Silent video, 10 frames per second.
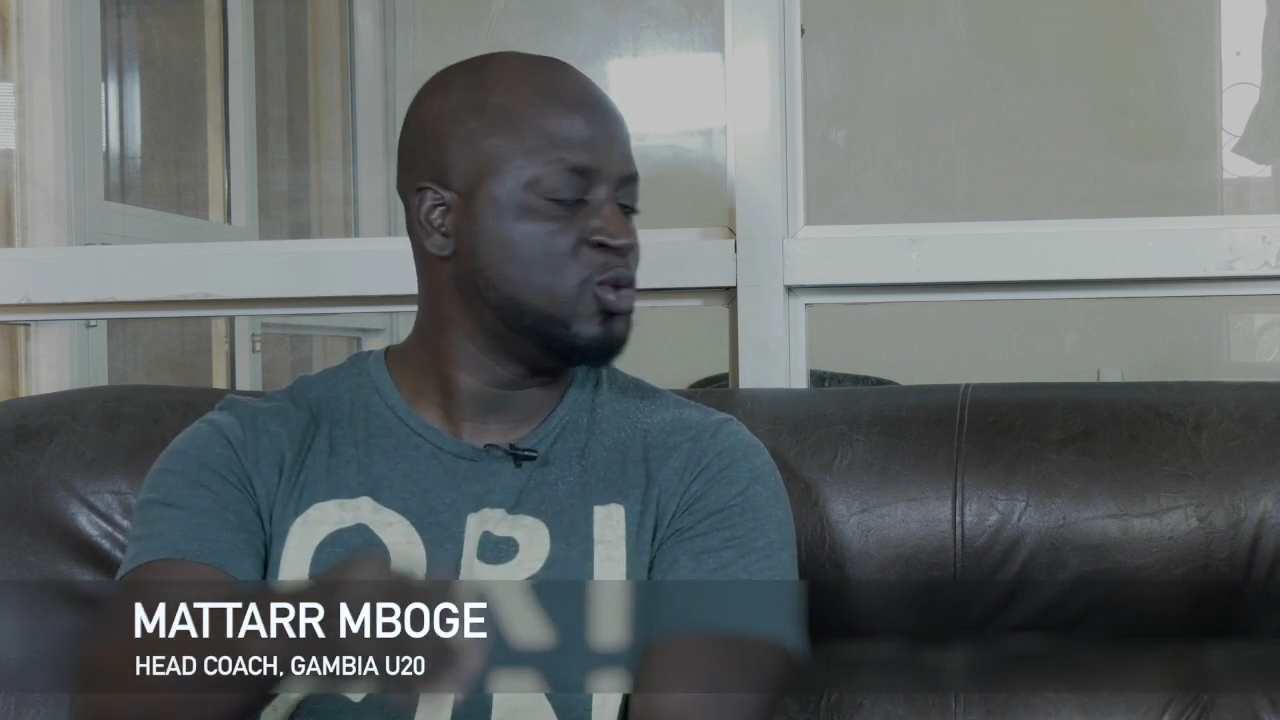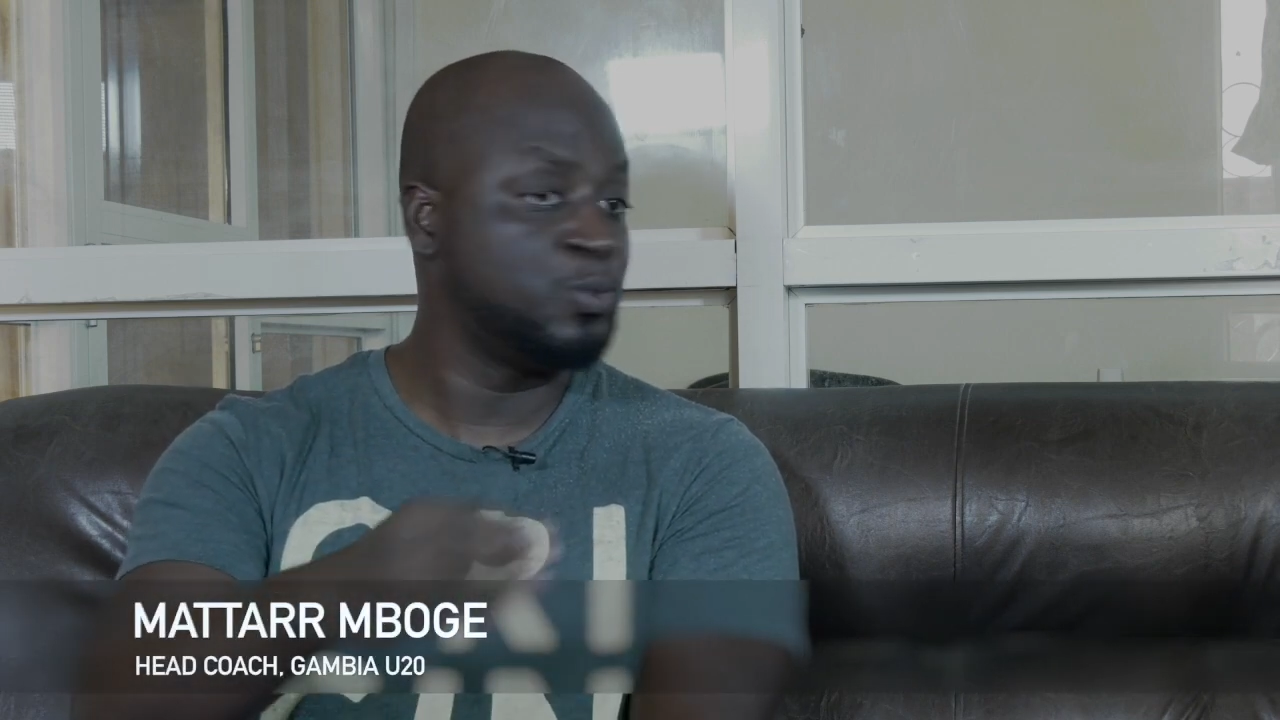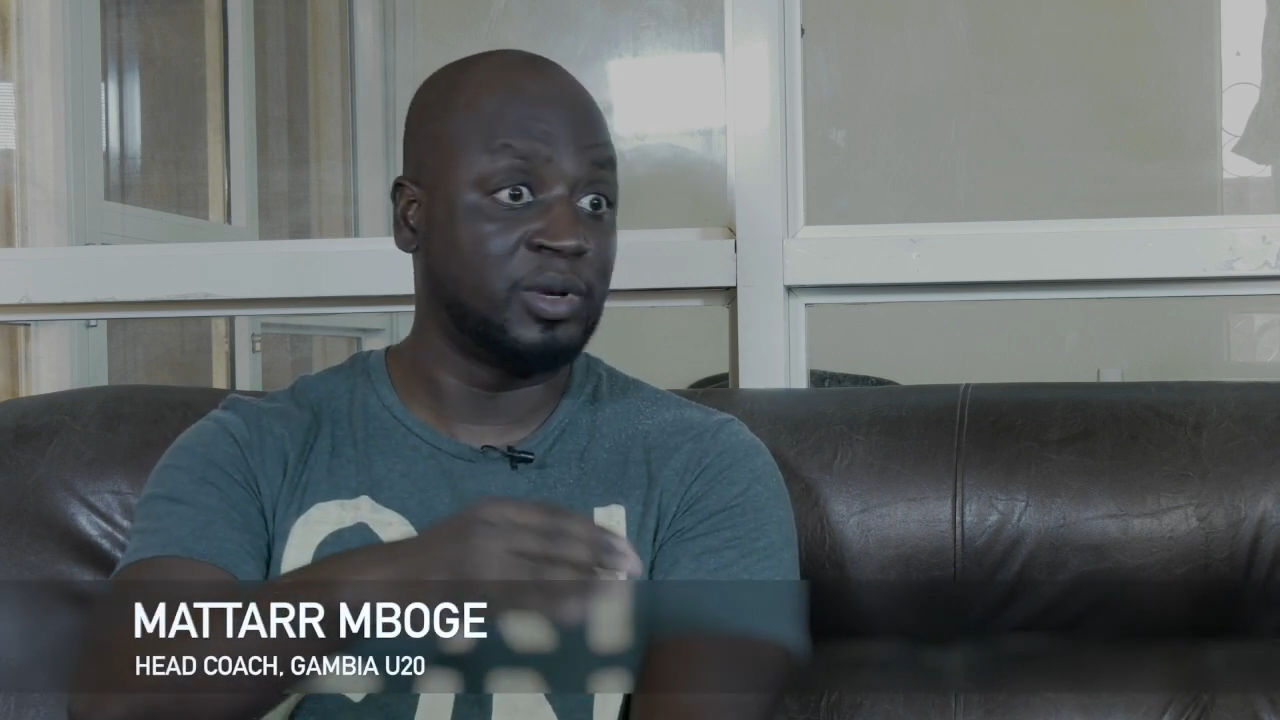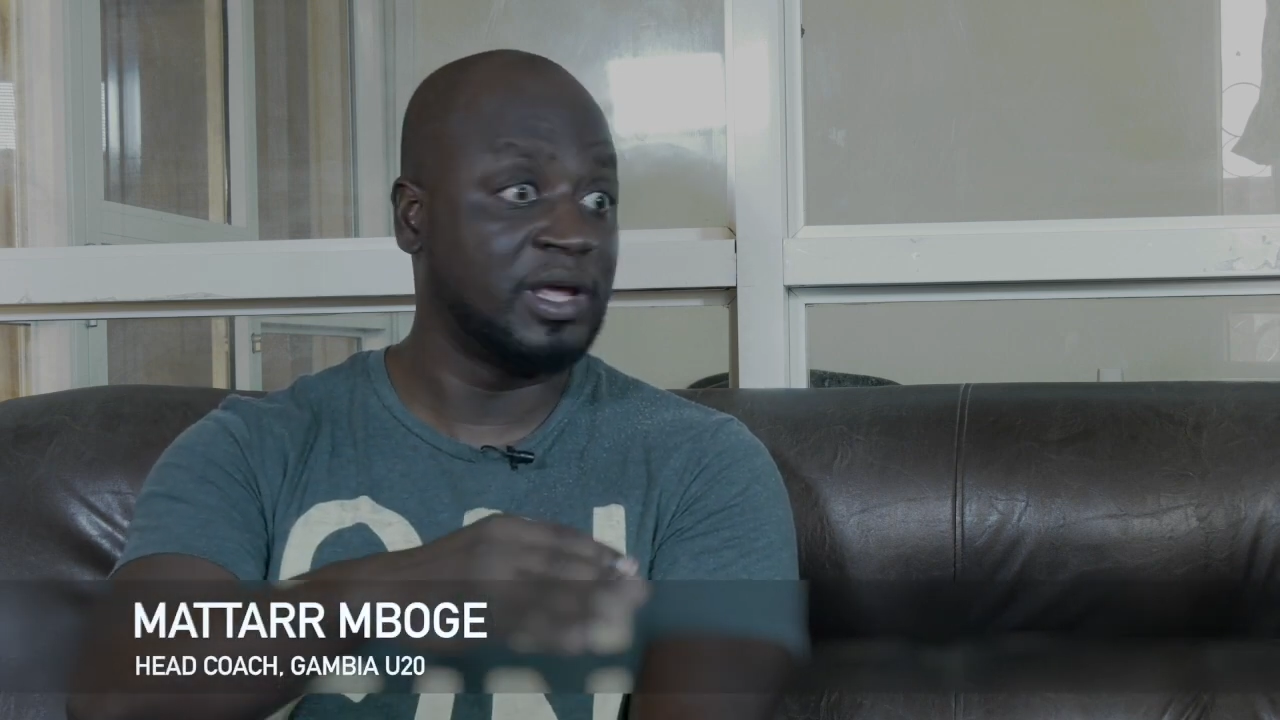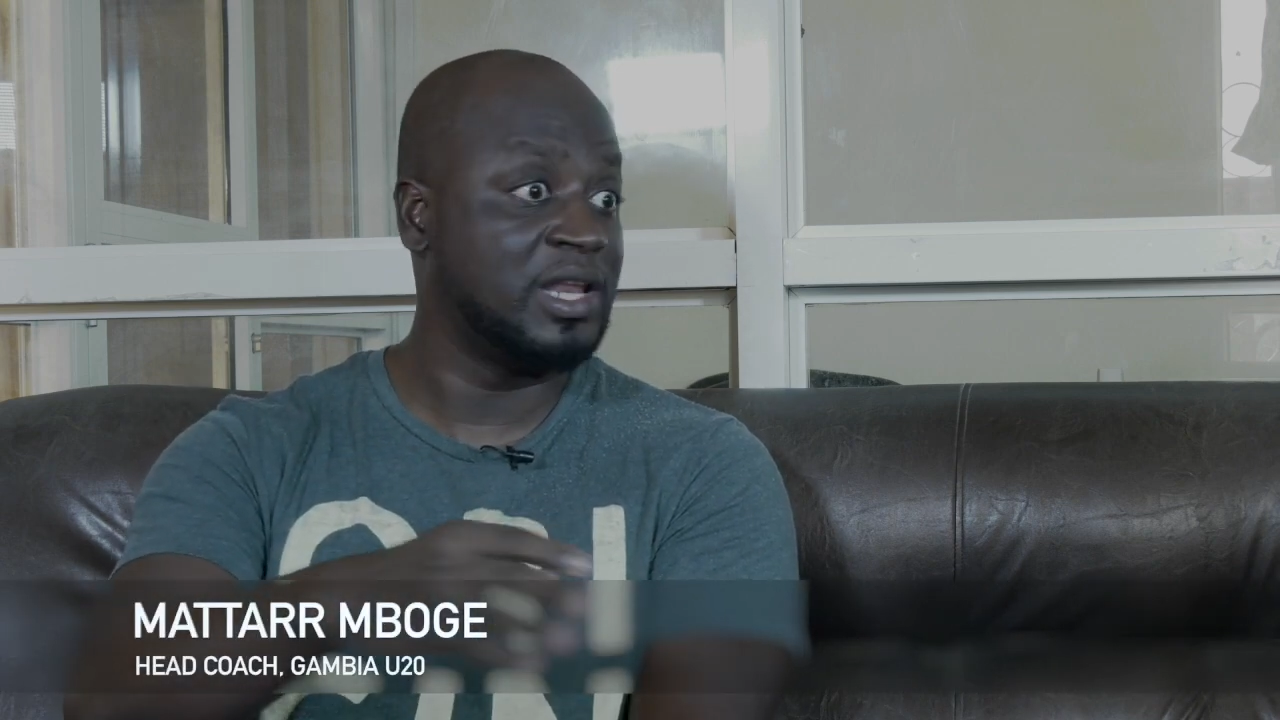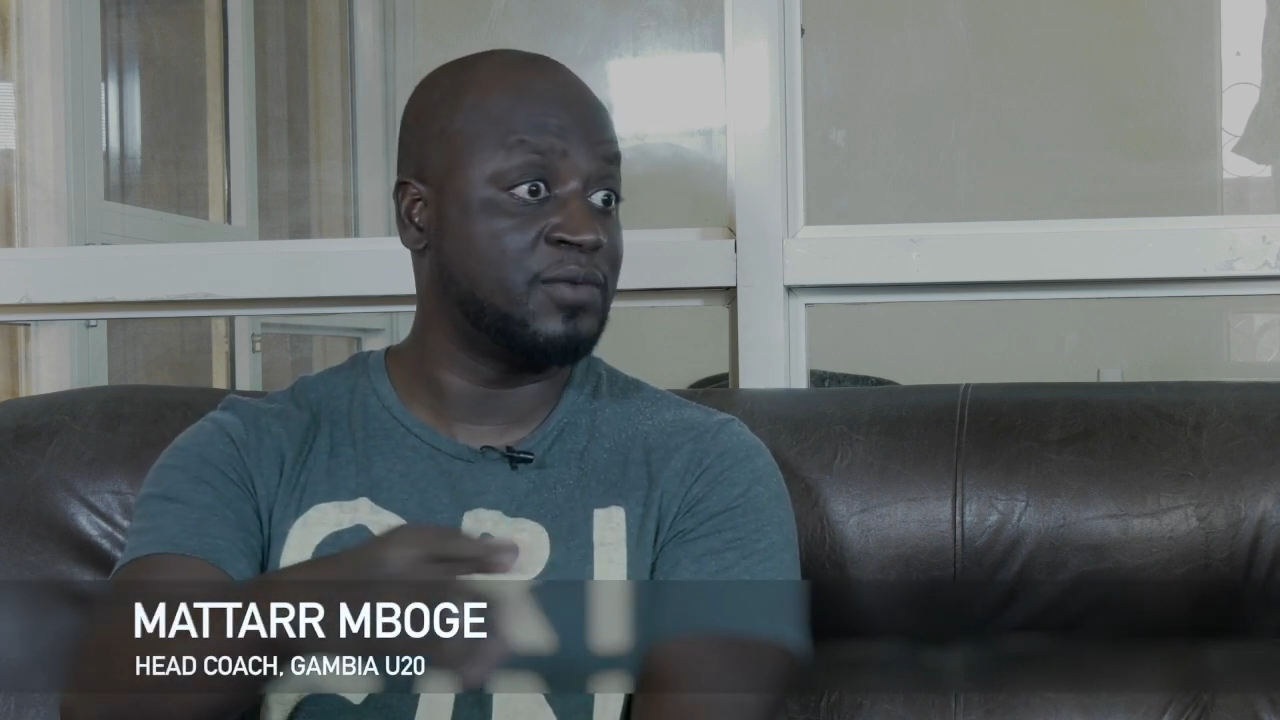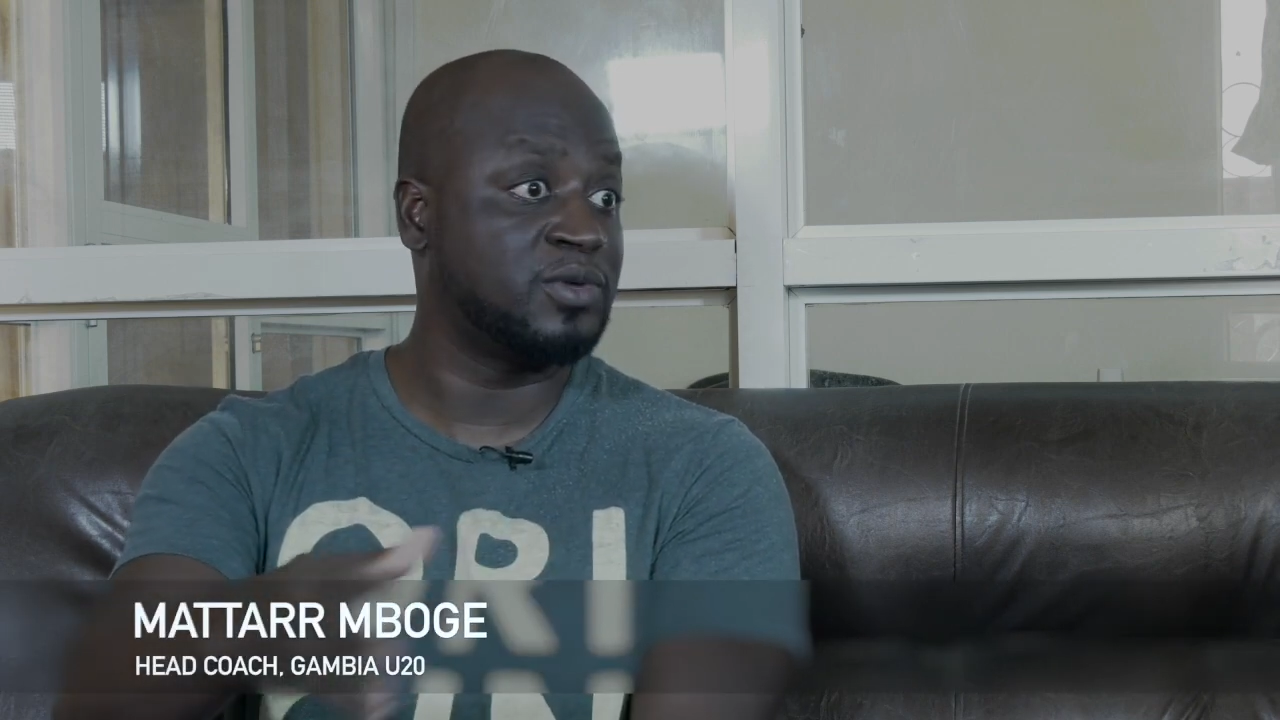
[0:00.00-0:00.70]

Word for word: You played